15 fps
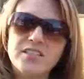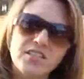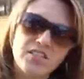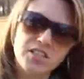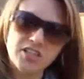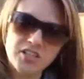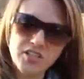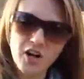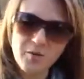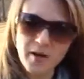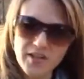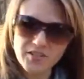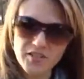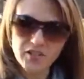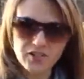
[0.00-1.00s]
is two star
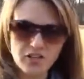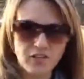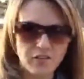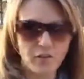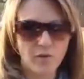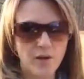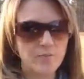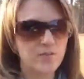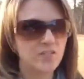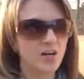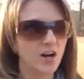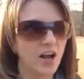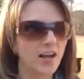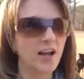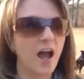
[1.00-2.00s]
ambassador Jennifer
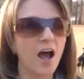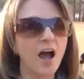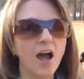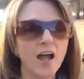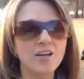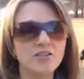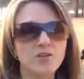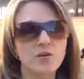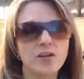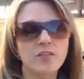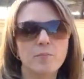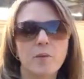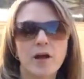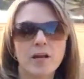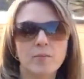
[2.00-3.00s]
Webster, and I
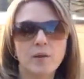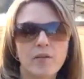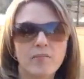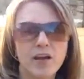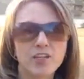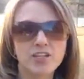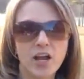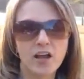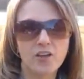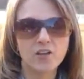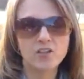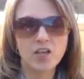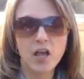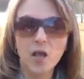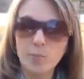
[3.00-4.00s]
joined the Body by Vi
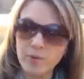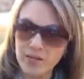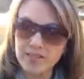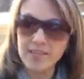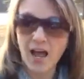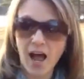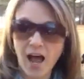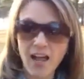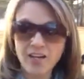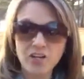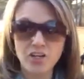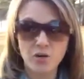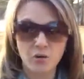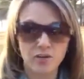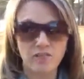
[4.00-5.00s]
challenge because I
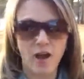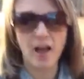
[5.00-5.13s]
knew if